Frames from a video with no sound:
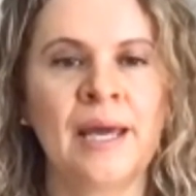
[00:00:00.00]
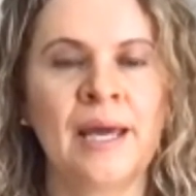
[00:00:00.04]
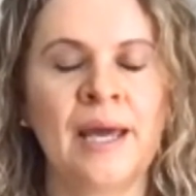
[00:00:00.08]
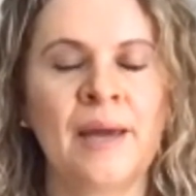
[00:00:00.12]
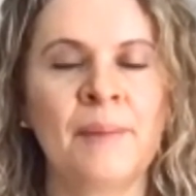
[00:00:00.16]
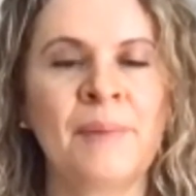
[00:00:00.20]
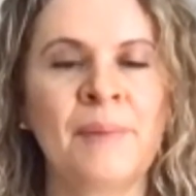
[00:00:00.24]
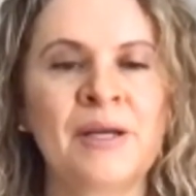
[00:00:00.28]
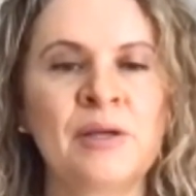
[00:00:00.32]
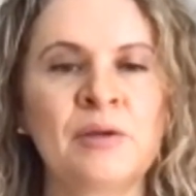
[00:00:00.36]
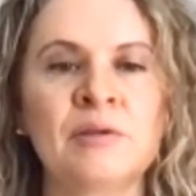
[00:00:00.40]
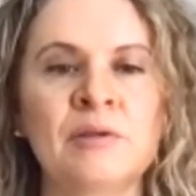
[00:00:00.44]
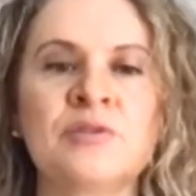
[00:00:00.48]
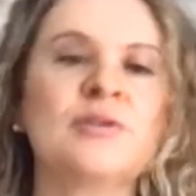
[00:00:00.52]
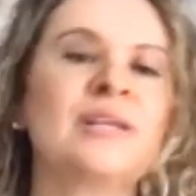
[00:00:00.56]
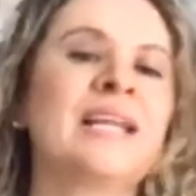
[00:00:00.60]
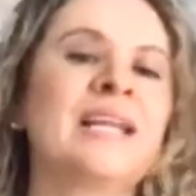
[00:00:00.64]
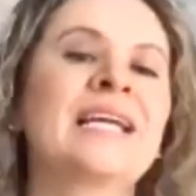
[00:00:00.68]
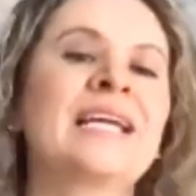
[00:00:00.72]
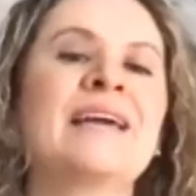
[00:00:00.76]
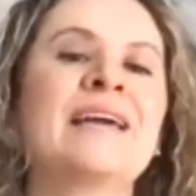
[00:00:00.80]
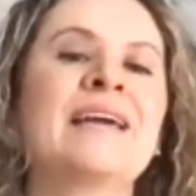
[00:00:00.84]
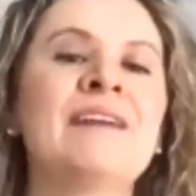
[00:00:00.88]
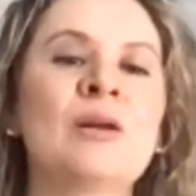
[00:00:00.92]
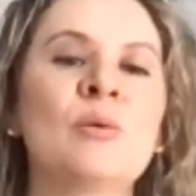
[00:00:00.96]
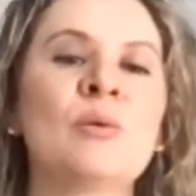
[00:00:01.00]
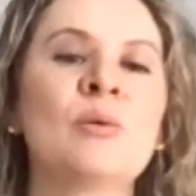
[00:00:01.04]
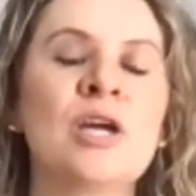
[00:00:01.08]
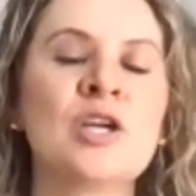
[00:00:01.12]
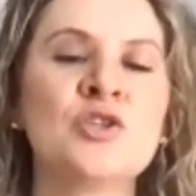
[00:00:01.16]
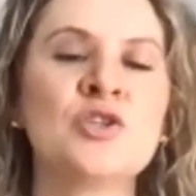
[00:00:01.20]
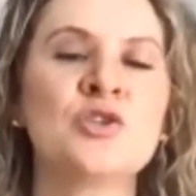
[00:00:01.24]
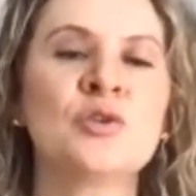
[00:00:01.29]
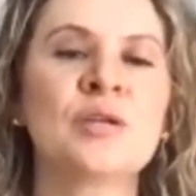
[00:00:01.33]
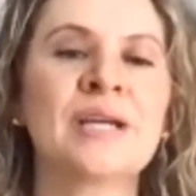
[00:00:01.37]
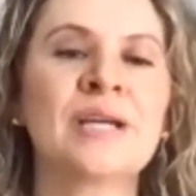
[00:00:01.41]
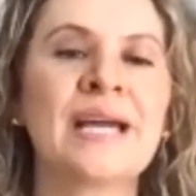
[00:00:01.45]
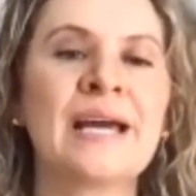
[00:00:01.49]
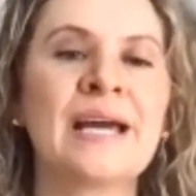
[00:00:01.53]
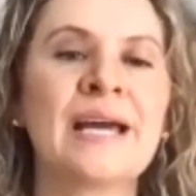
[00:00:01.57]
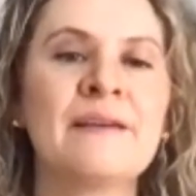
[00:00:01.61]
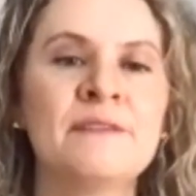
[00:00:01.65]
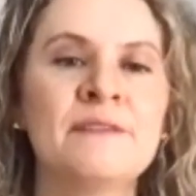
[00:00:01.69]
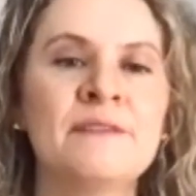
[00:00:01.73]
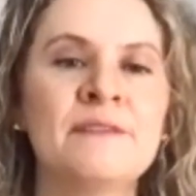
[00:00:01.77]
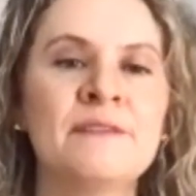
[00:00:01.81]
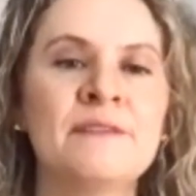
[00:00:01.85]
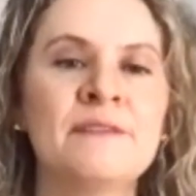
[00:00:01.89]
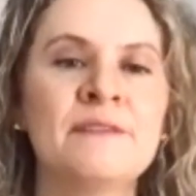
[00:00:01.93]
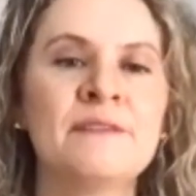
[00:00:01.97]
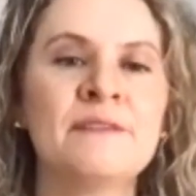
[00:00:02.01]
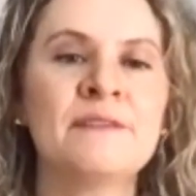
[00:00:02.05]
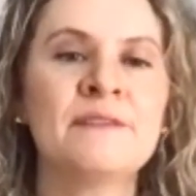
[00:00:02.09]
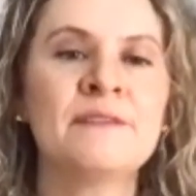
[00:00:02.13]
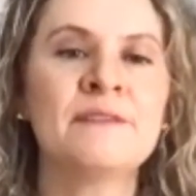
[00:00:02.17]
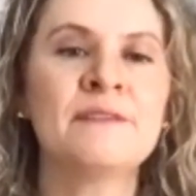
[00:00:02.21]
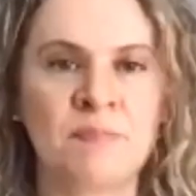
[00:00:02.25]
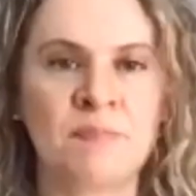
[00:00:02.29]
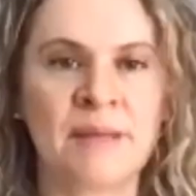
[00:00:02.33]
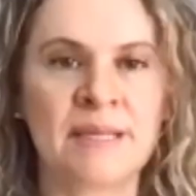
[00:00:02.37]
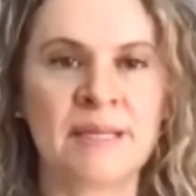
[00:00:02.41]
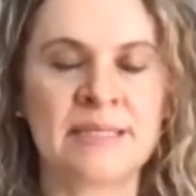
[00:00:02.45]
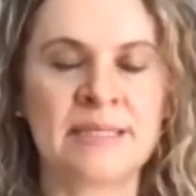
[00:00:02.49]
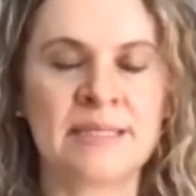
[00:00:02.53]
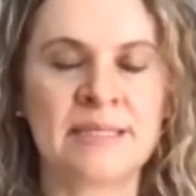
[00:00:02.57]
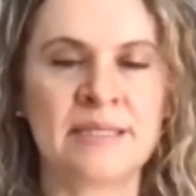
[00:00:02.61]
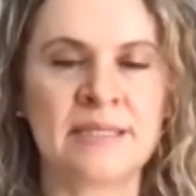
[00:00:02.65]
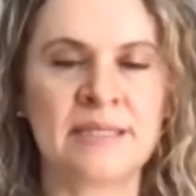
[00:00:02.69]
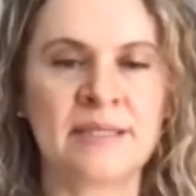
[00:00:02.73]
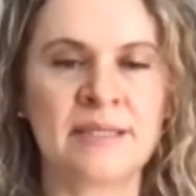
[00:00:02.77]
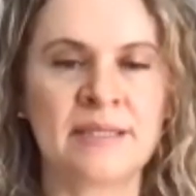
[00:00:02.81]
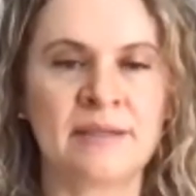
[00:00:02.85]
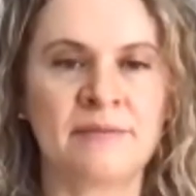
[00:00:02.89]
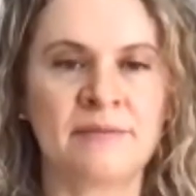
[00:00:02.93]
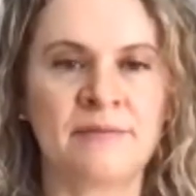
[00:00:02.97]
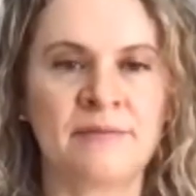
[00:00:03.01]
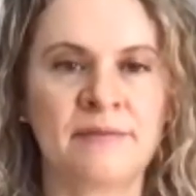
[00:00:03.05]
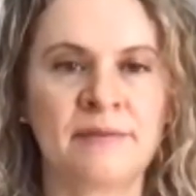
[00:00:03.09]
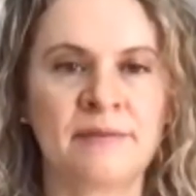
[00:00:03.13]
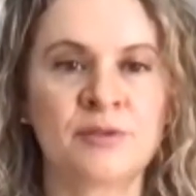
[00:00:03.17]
but also like evaluation can be very expensive.